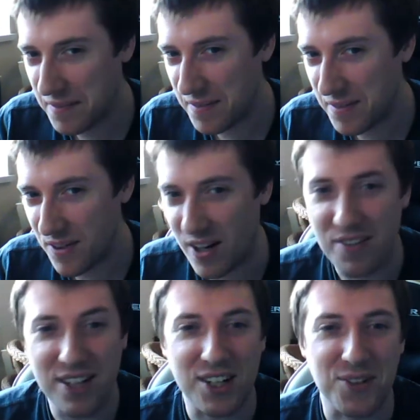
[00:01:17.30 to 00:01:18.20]
Alright, I
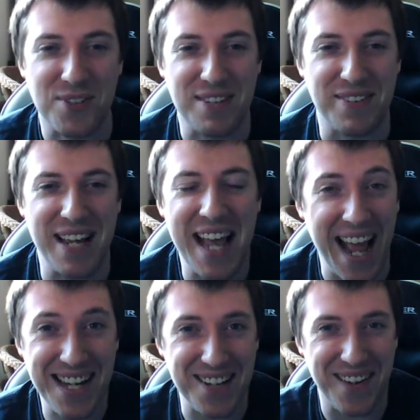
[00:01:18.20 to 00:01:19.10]
think I got rid of it
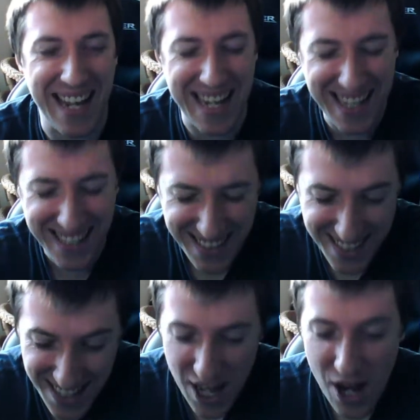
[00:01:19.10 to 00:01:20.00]
anyway.
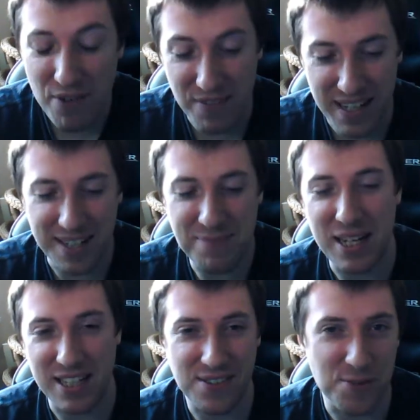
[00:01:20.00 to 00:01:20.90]
Hopefully
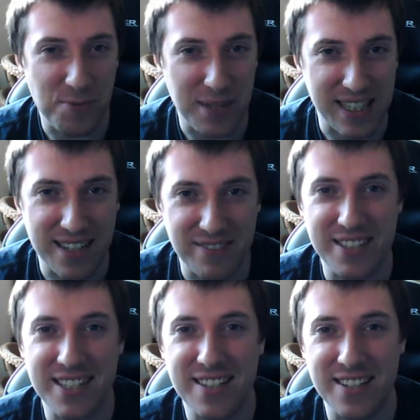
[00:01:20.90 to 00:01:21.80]
PS5 will be
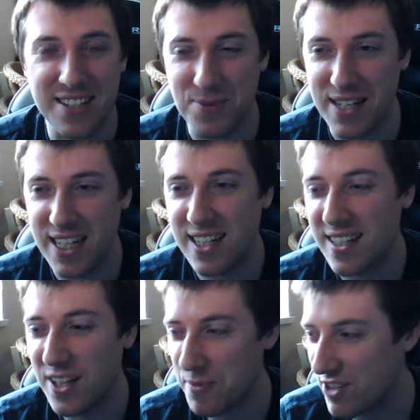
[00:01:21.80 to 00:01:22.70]
delivered this week, and
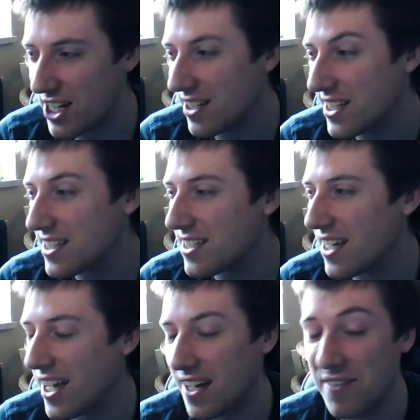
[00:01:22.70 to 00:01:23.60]
that'll be really nice.
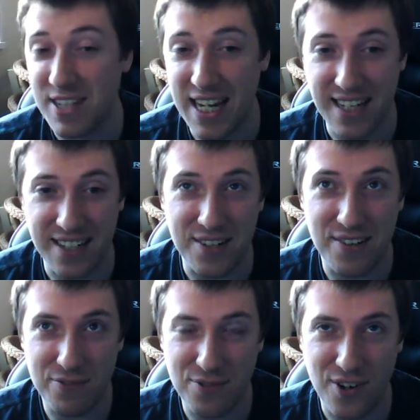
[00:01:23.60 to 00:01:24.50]
I've taken
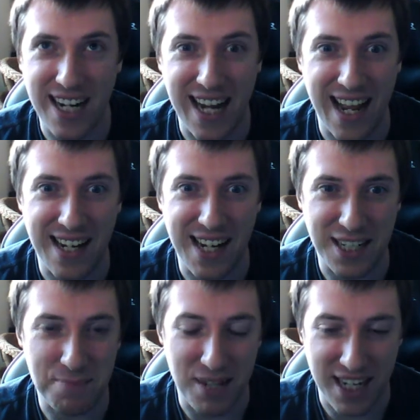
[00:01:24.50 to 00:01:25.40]
Friday and next
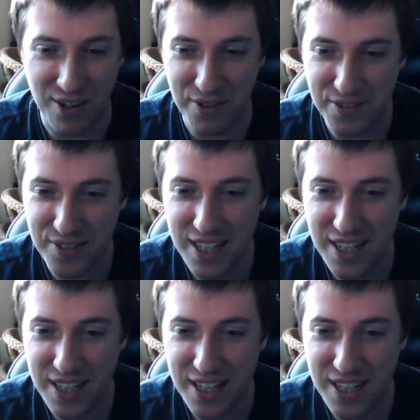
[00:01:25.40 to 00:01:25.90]
Monday off